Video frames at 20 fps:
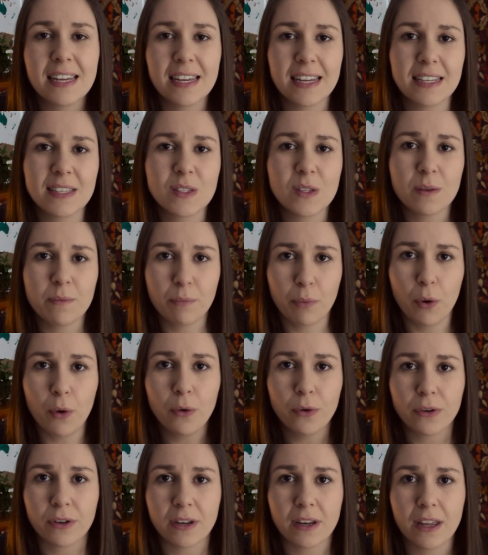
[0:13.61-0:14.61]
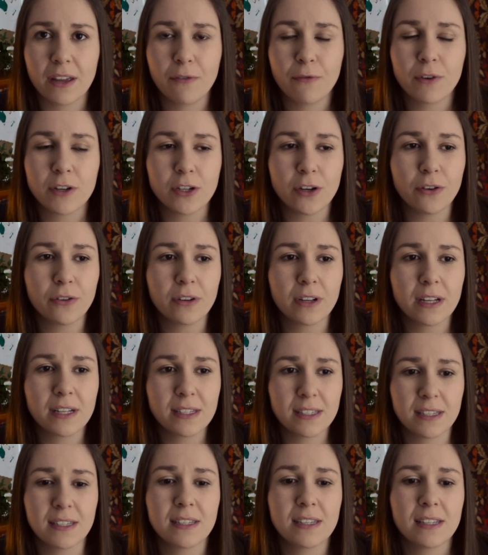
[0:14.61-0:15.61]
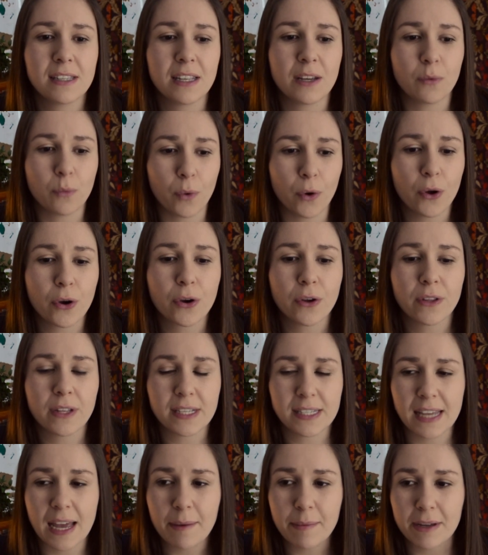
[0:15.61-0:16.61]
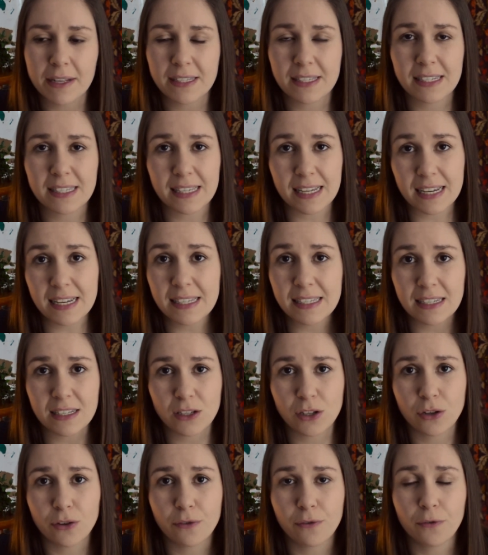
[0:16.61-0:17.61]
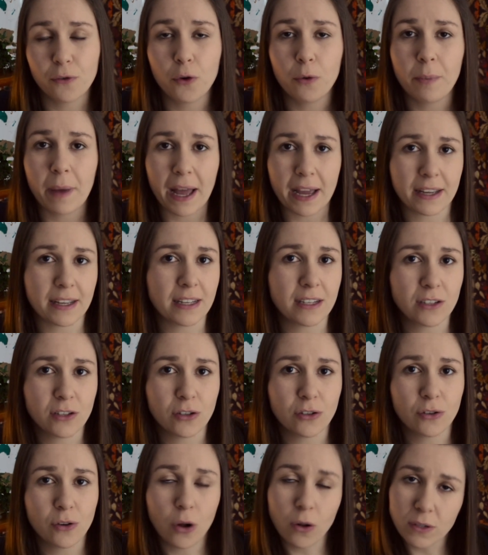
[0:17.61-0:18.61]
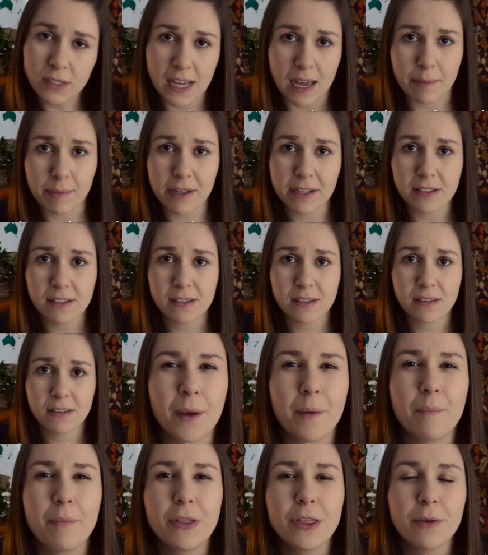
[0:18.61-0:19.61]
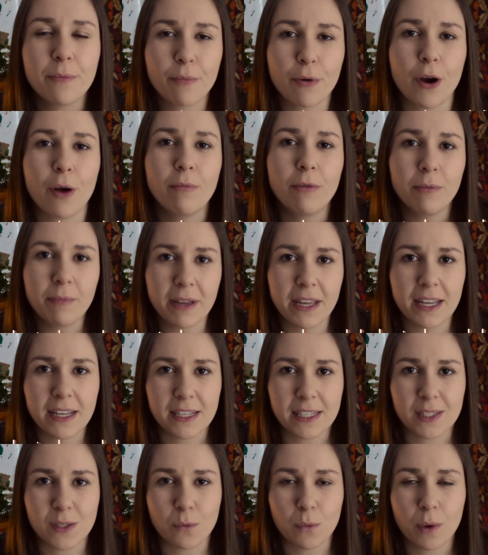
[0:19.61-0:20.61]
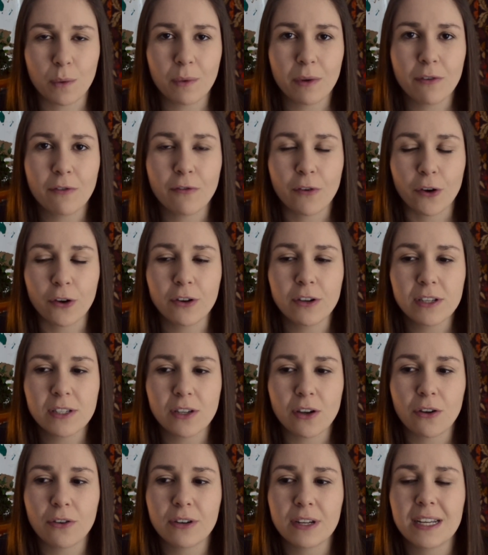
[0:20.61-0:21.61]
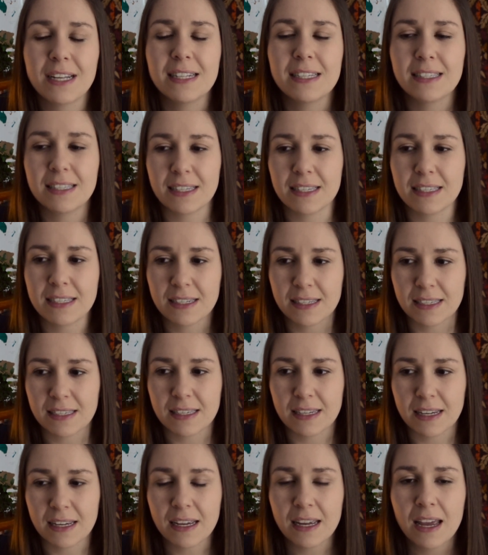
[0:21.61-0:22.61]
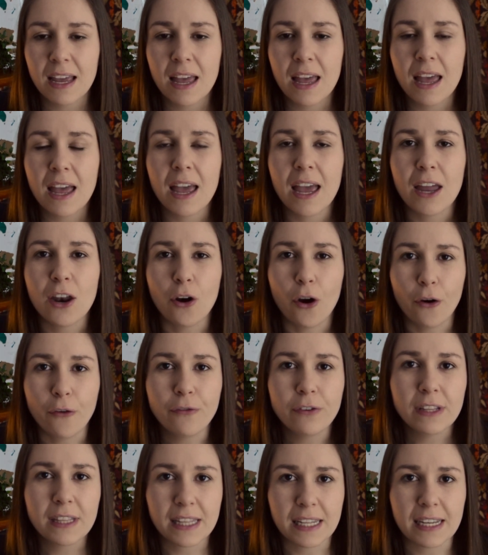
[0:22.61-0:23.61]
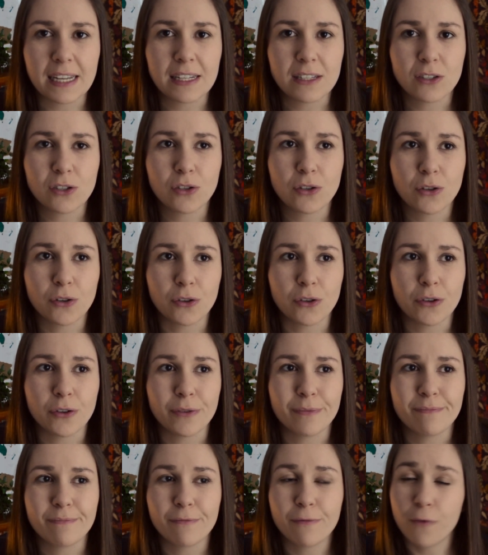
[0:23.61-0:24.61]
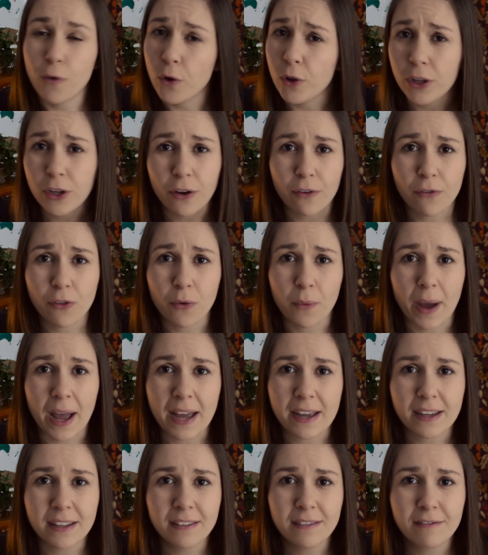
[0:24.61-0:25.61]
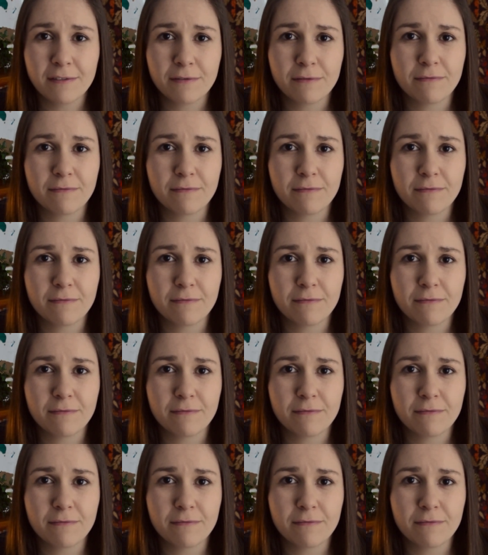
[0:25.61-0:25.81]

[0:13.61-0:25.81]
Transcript: is important. If we don't consistently work on these habits, it's easy to fall back into old habits. But the problem is when we focus on consistency, it often leads to falling off the wagon,